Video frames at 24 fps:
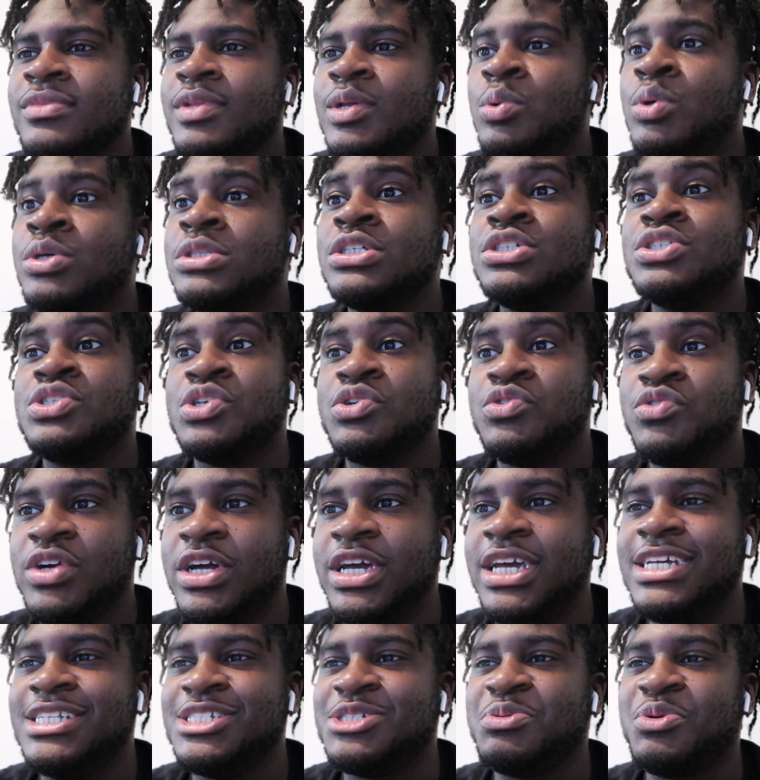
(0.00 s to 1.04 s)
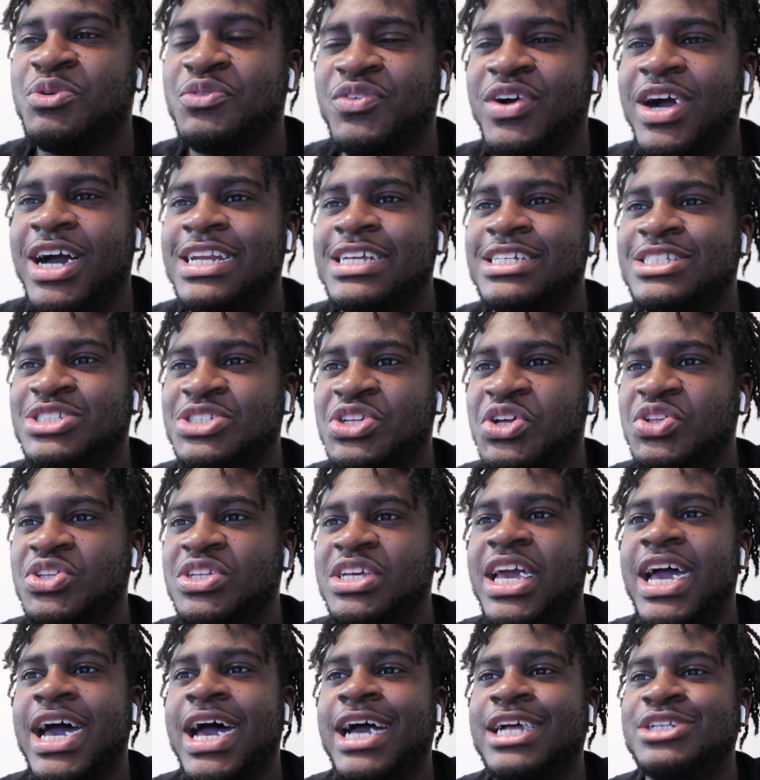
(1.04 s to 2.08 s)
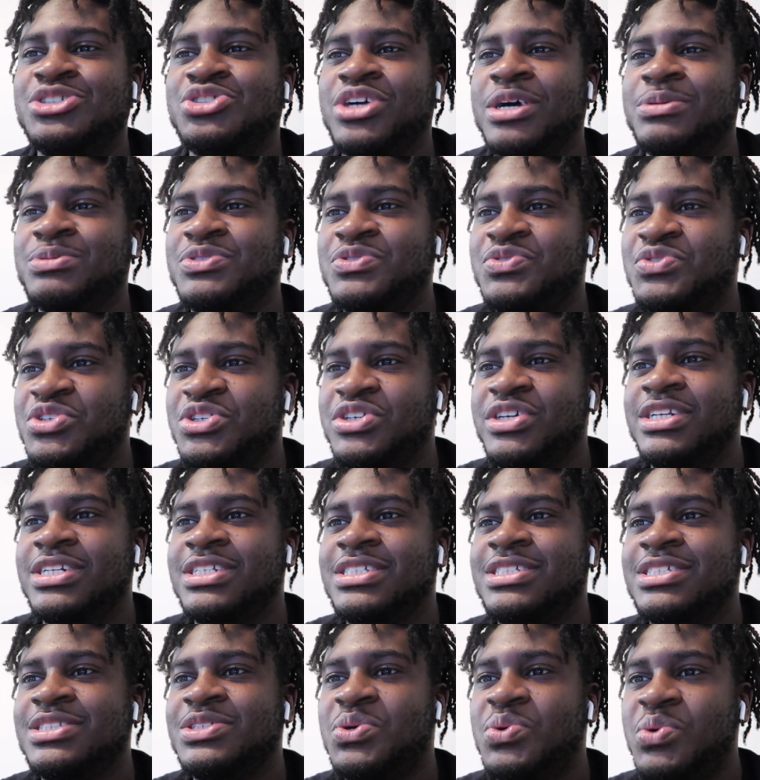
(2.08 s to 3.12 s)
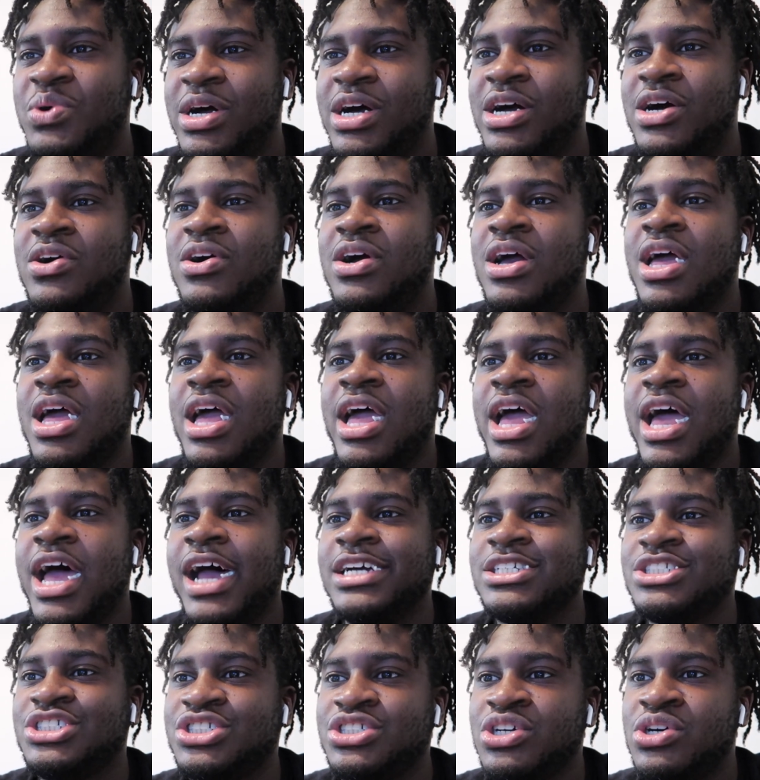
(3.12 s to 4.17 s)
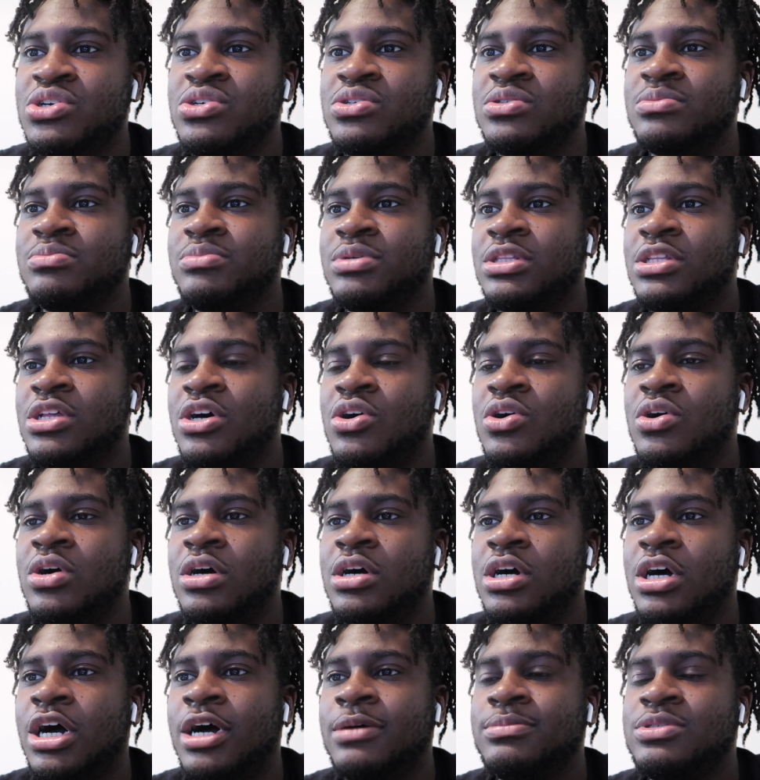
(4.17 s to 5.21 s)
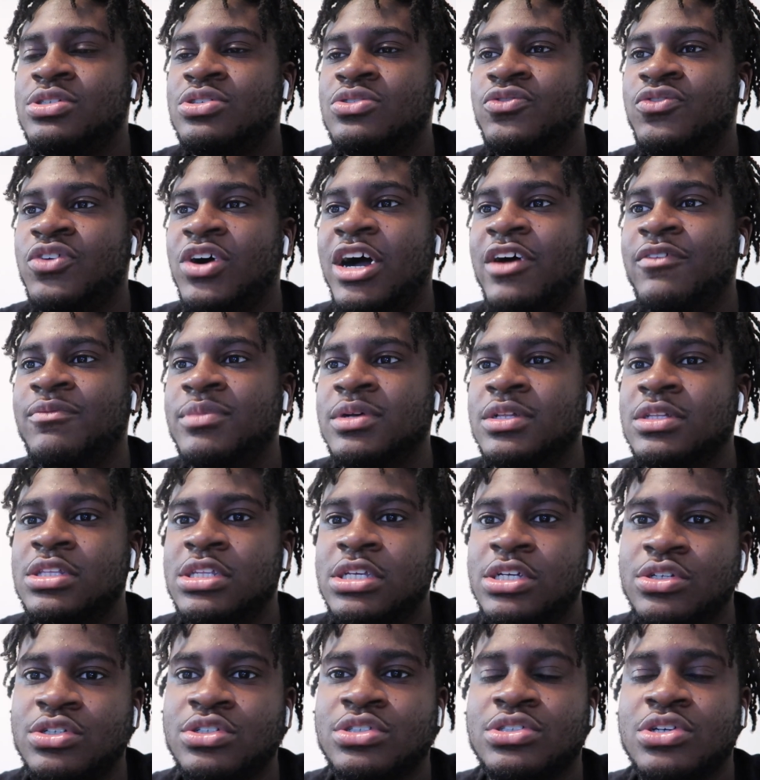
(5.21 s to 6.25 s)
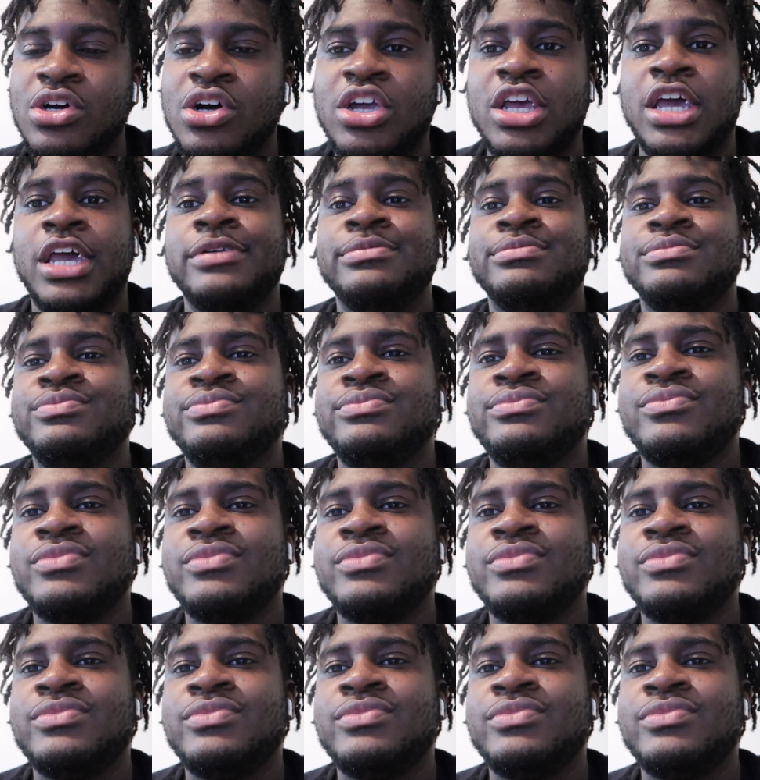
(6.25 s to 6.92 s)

With the syringe provided slowly, add drops of urine into the well as shown below up to 5 milliliters. Okay.